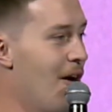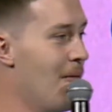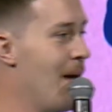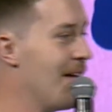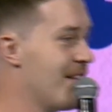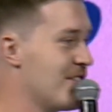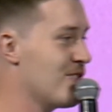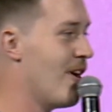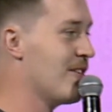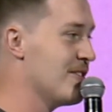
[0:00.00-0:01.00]
about the
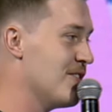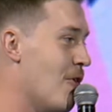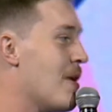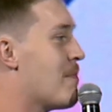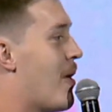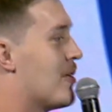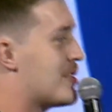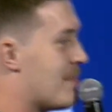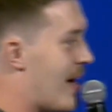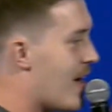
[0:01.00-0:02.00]
struggles. Nobody
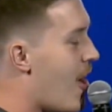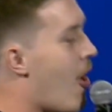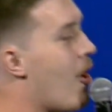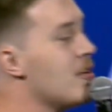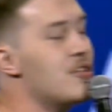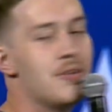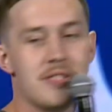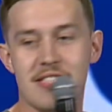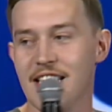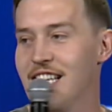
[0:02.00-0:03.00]
posts about all you
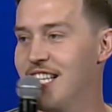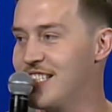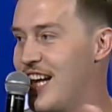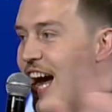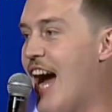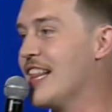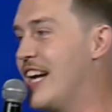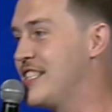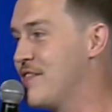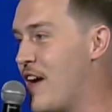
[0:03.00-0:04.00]
see is the
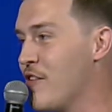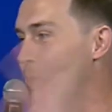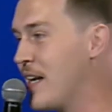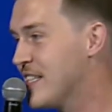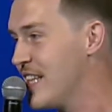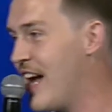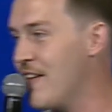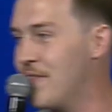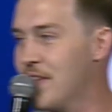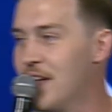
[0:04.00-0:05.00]
highlights of everybody's
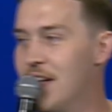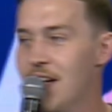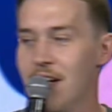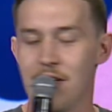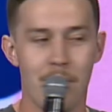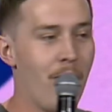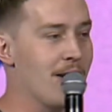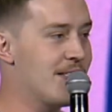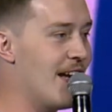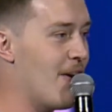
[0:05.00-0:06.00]
life. The
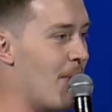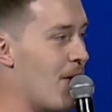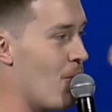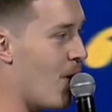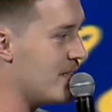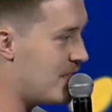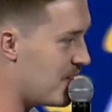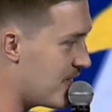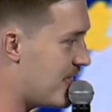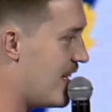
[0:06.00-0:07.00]
parts that everybody wants
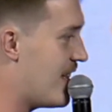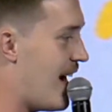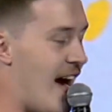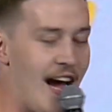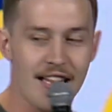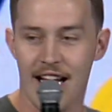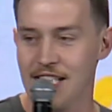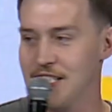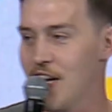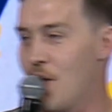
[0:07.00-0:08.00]
you to see, the
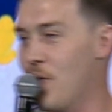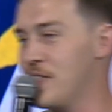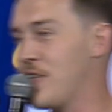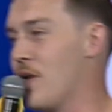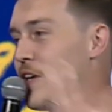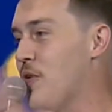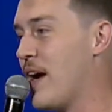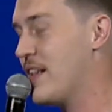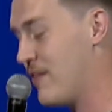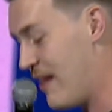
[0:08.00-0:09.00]
highlights, what's going
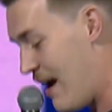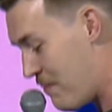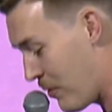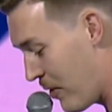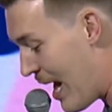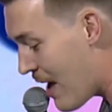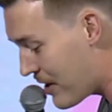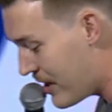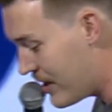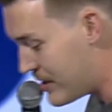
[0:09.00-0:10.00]
great in their life. But
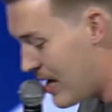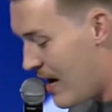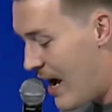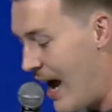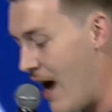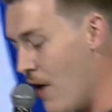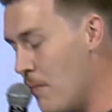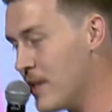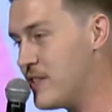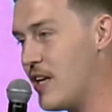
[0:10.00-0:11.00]
reality is, how
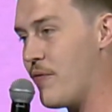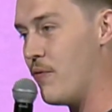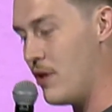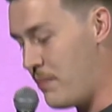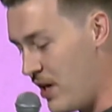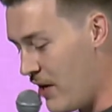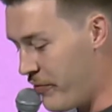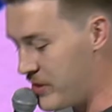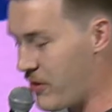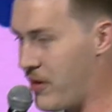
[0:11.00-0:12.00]
much different would it be
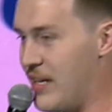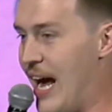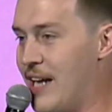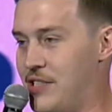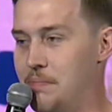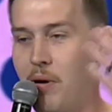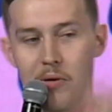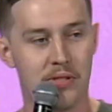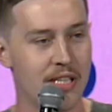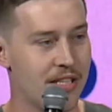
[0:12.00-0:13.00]
if we started actually
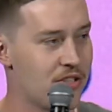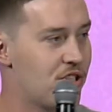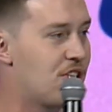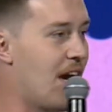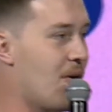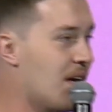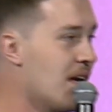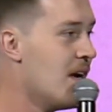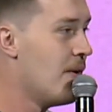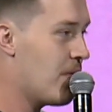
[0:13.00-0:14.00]
posting and sharing
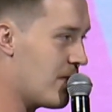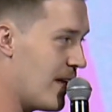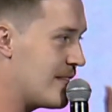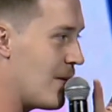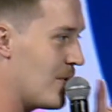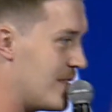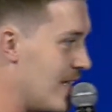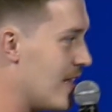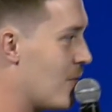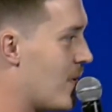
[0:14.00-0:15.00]
the things that we're
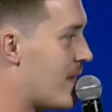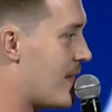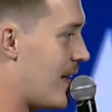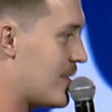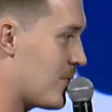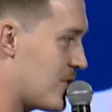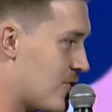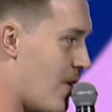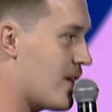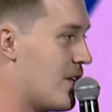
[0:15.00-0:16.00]
dealing with, the things we're
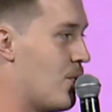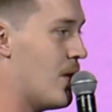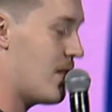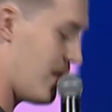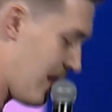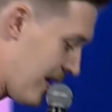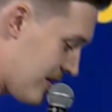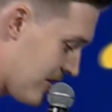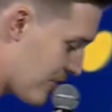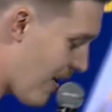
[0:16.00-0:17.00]
struggling with, the
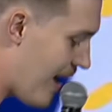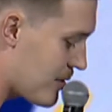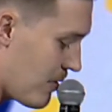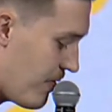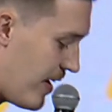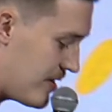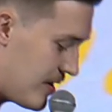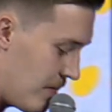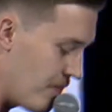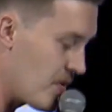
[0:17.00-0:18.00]
things, the trials we're
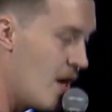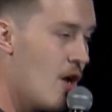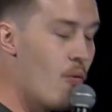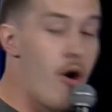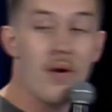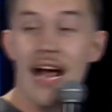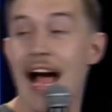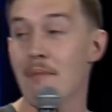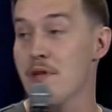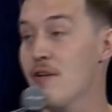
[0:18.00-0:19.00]
facing? What would
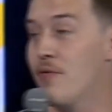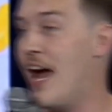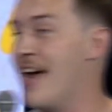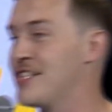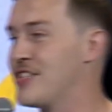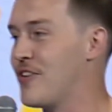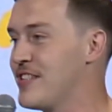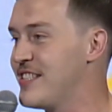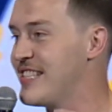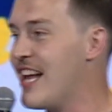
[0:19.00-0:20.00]
happen if we actually
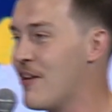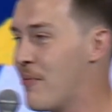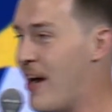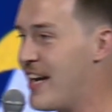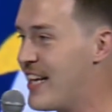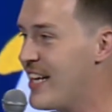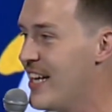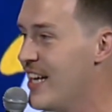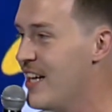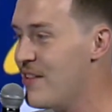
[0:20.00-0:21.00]
started celebrating
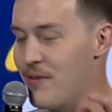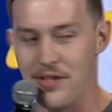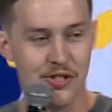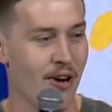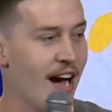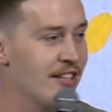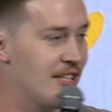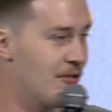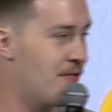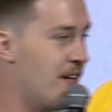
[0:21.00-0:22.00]
through the trials
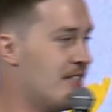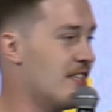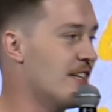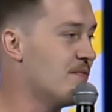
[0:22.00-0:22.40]
that we're facing?